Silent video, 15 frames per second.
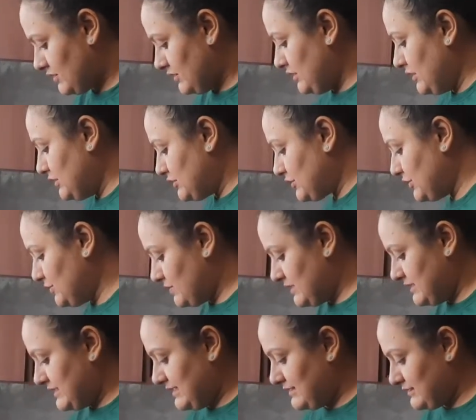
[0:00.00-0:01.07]
So you can
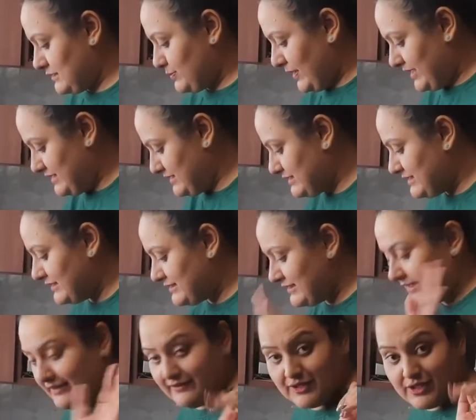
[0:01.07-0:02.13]
see the spices
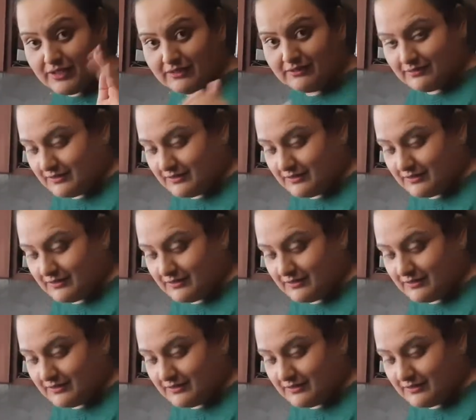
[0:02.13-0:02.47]
sizzling with them.